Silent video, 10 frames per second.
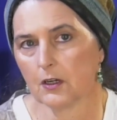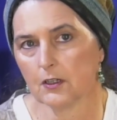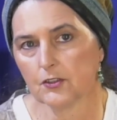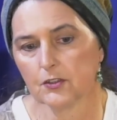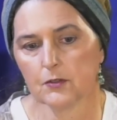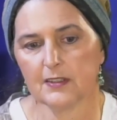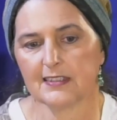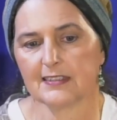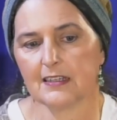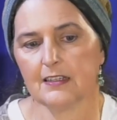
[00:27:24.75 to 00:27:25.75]
also
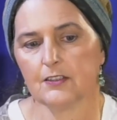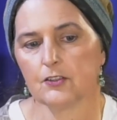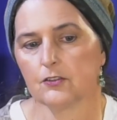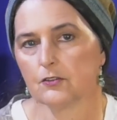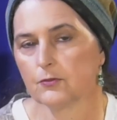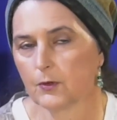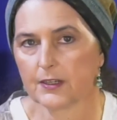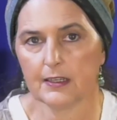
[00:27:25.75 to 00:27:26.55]
assigned to the four